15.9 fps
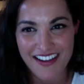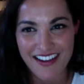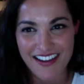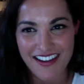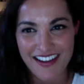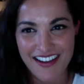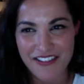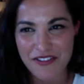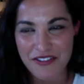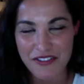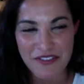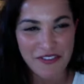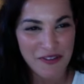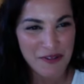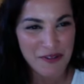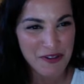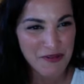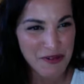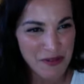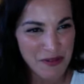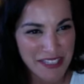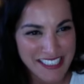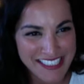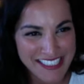don't know if I would have been
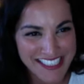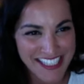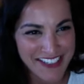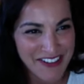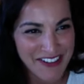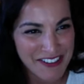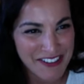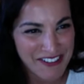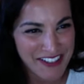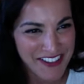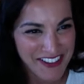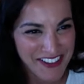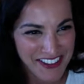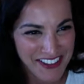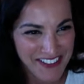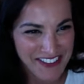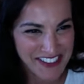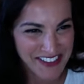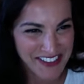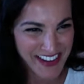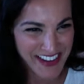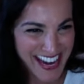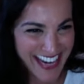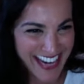willing to sign on if I thought that was the
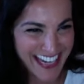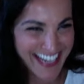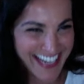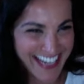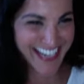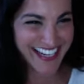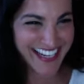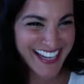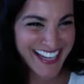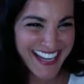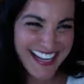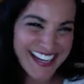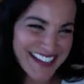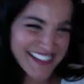way. I was